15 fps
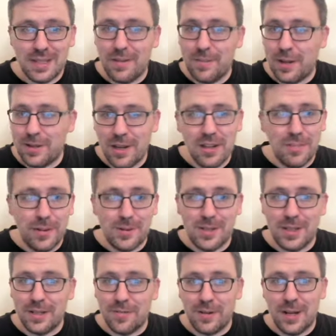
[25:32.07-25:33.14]
a ton of players
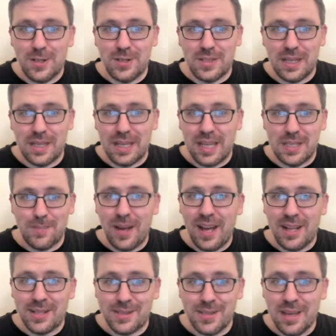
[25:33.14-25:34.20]
hitting free agency in key
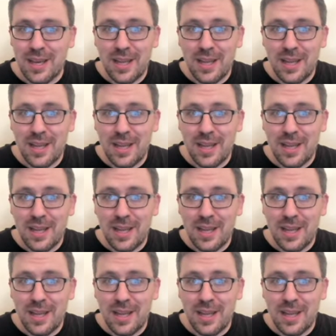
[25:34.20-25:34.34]
spots.